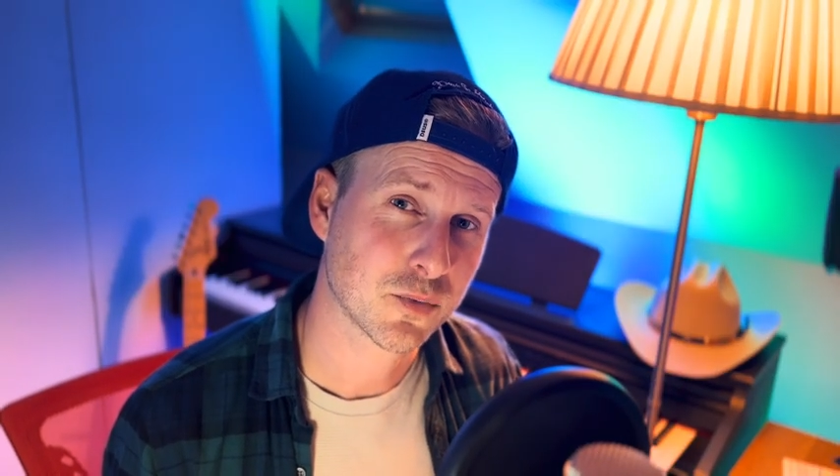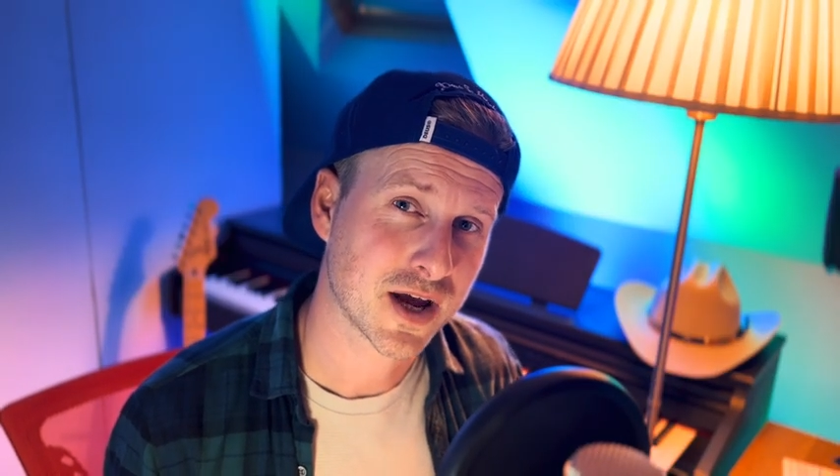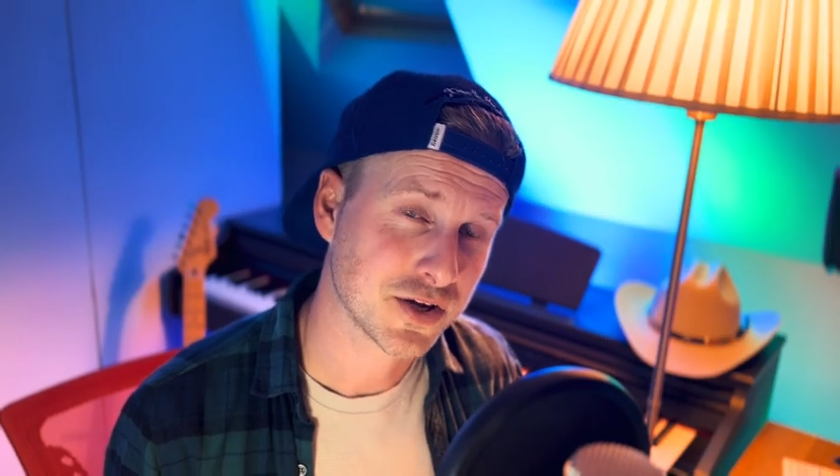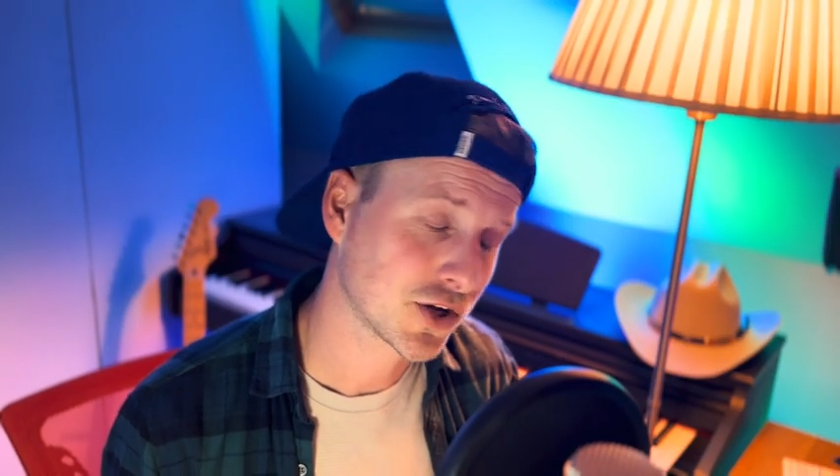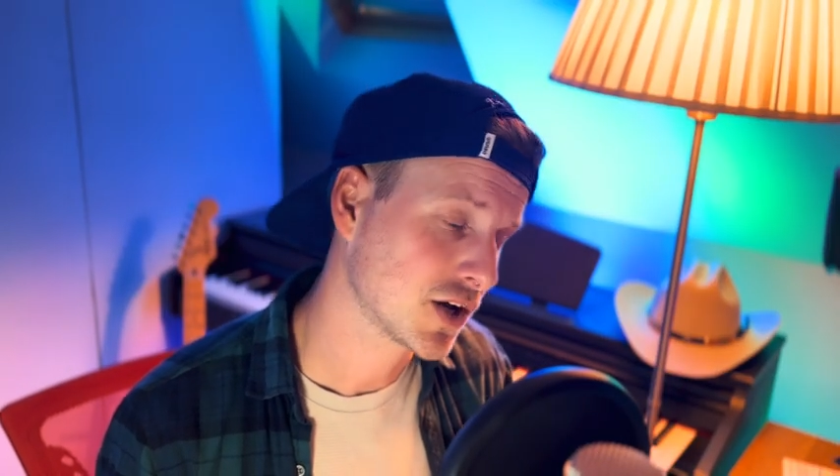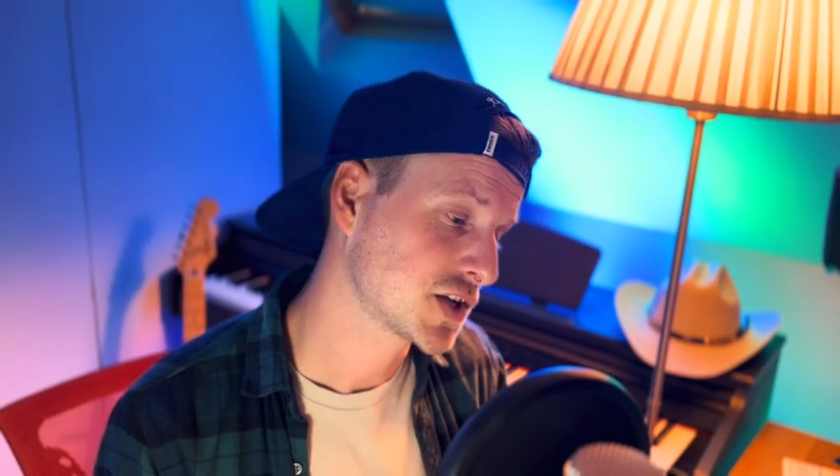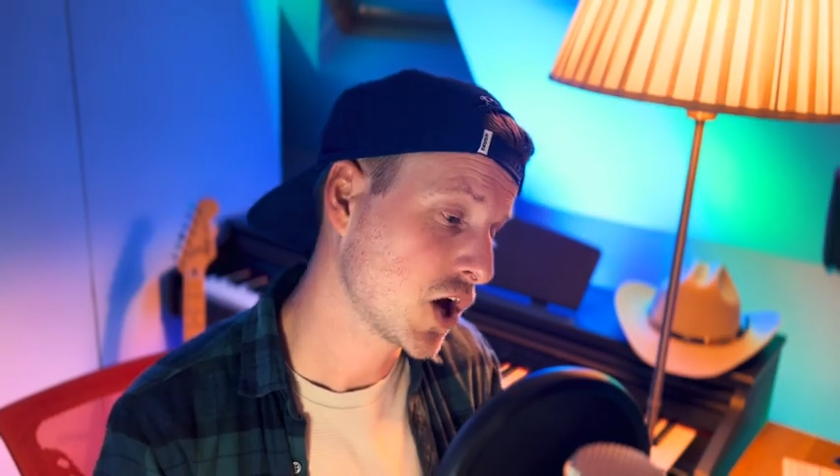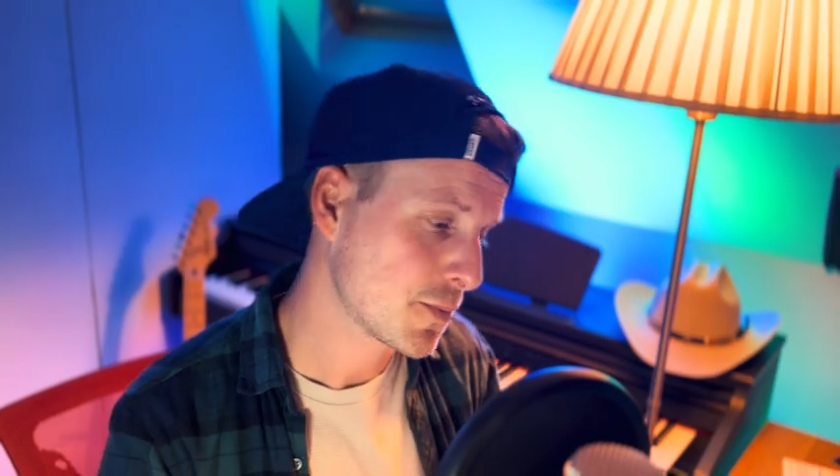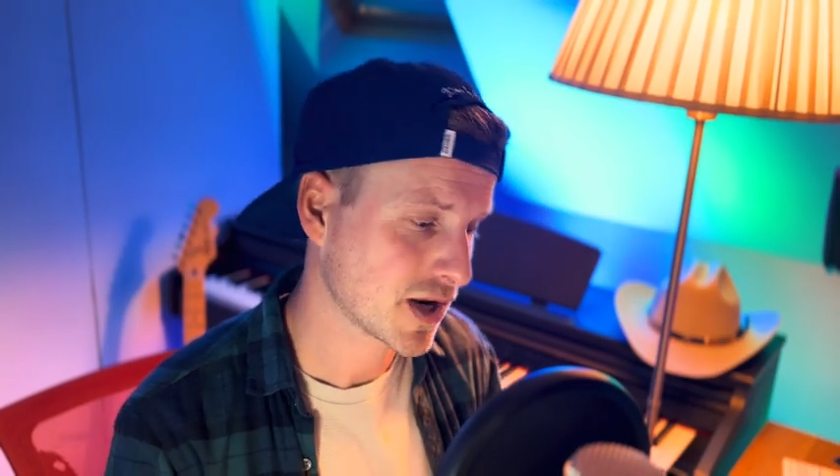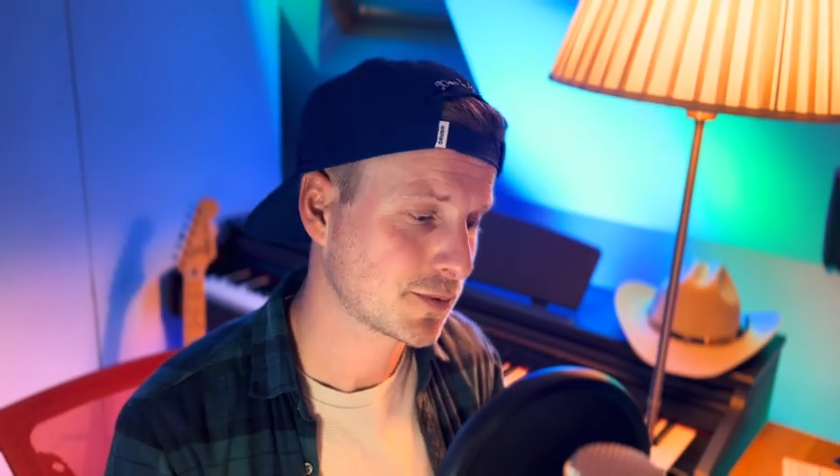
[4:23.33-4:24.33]
where you go to
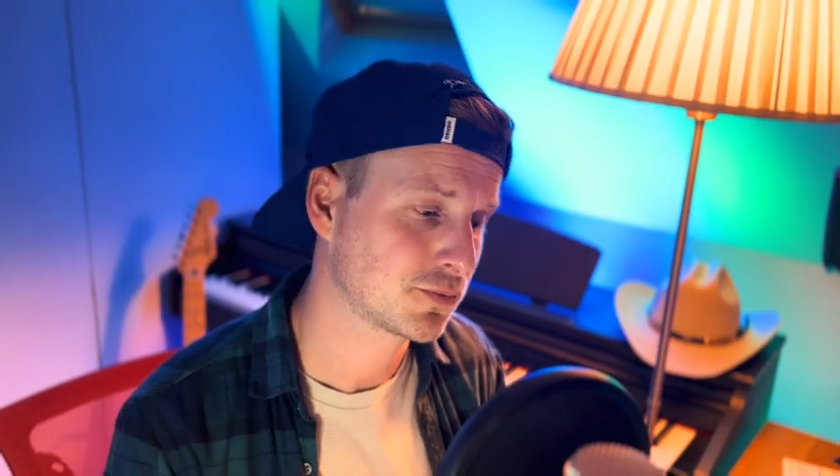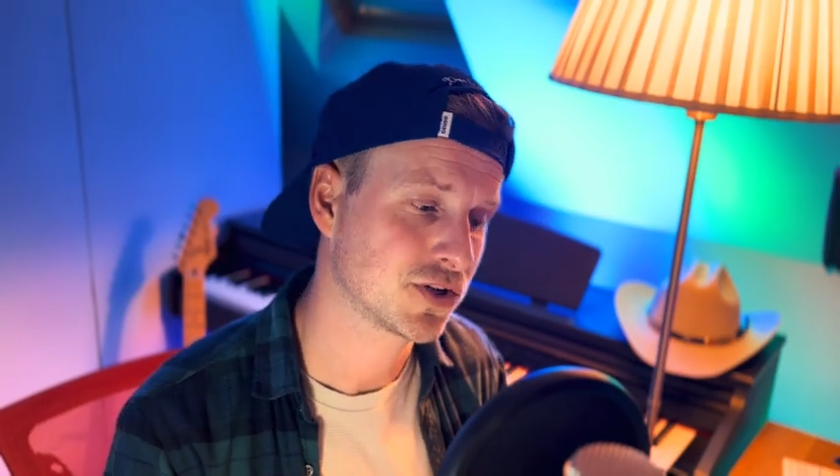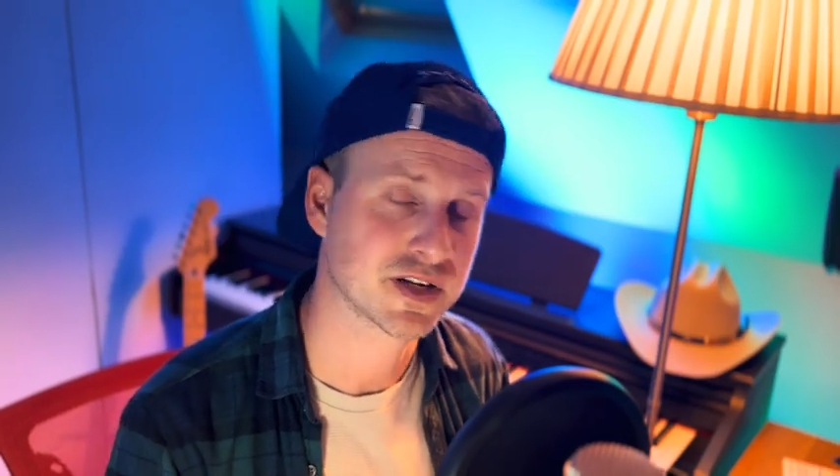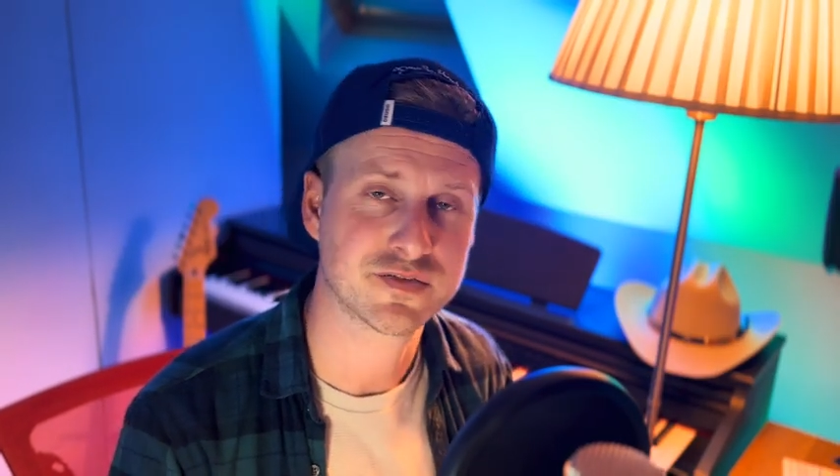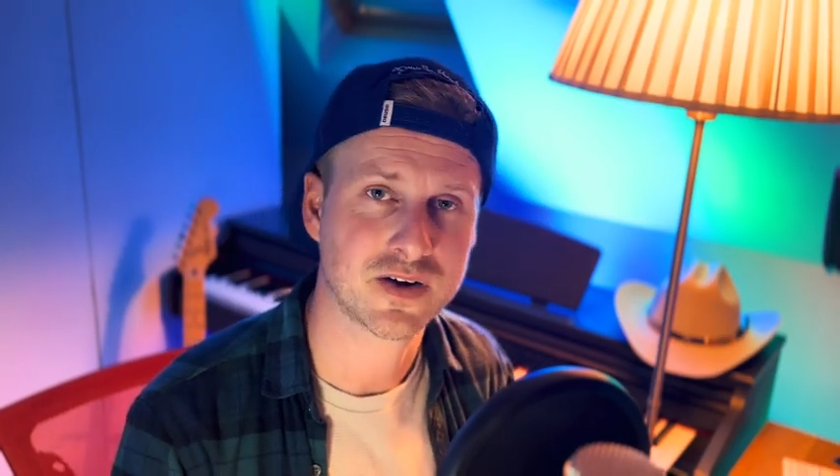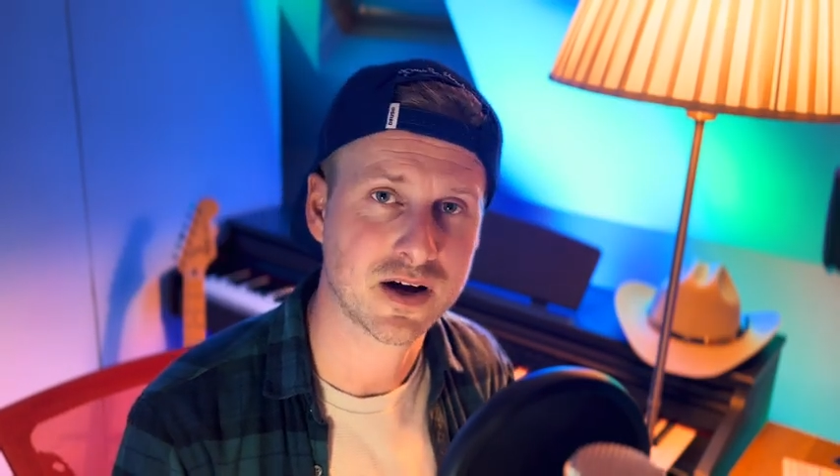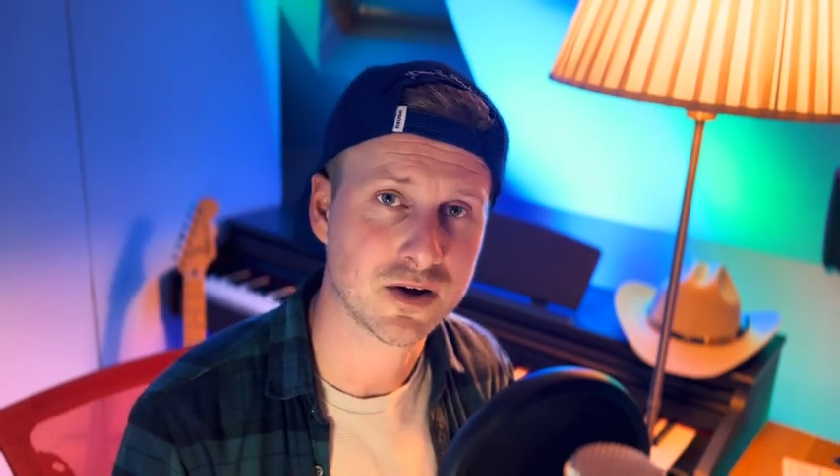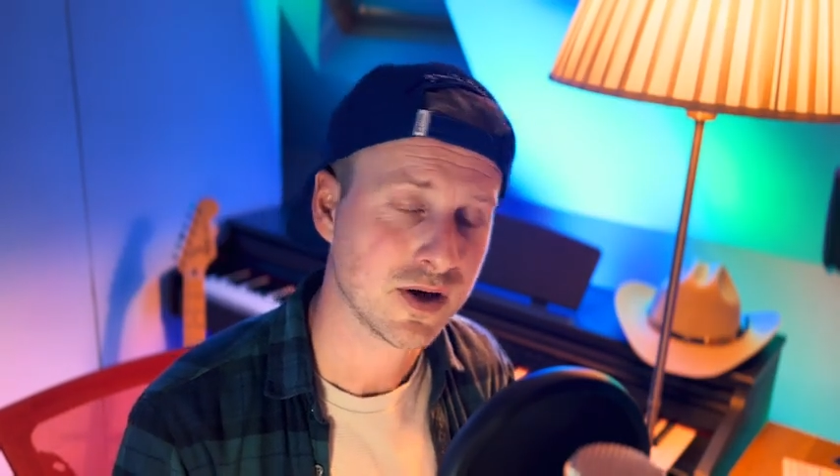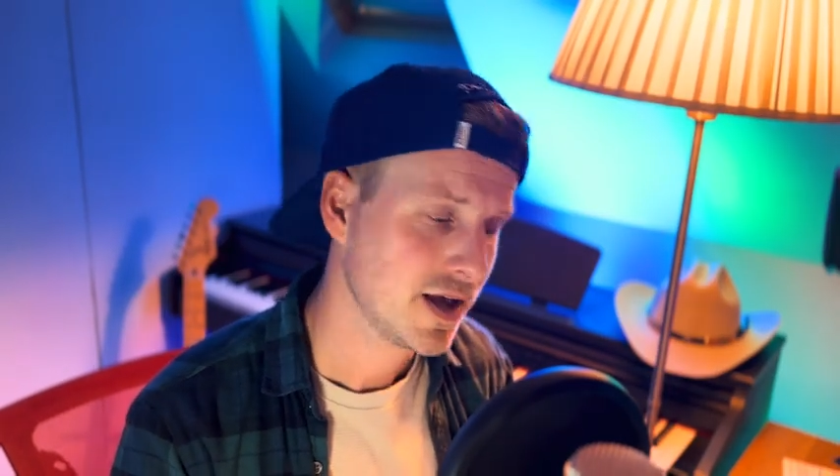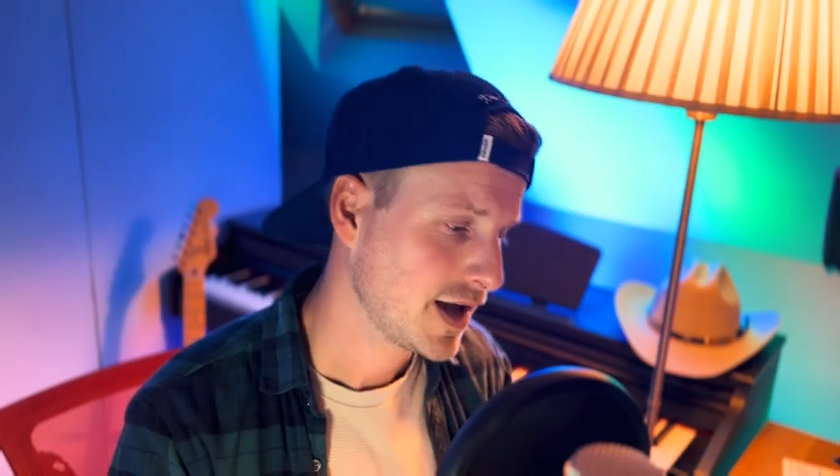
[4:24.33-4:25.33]
open up a project file